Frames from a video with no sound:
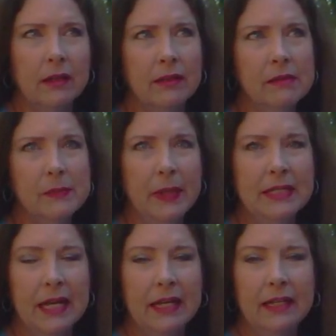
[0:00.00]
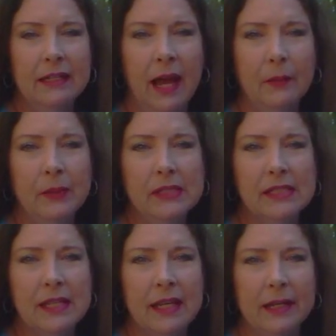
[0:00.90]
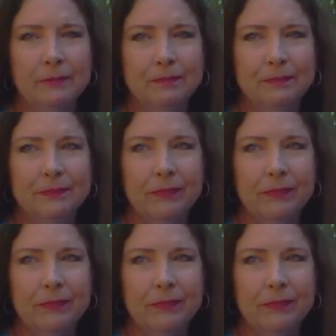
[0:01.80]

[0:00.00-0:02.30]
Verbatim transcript: I think it was Monday, I was um,